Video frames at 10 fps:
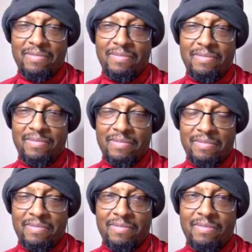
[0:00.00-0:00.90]

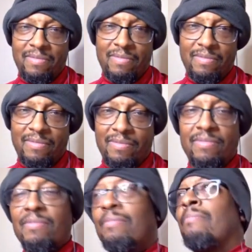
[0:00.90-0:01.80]

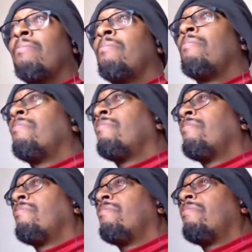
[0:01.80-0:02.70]

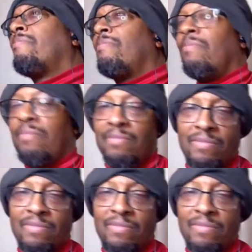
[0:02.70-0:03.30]
The person shown says nothing.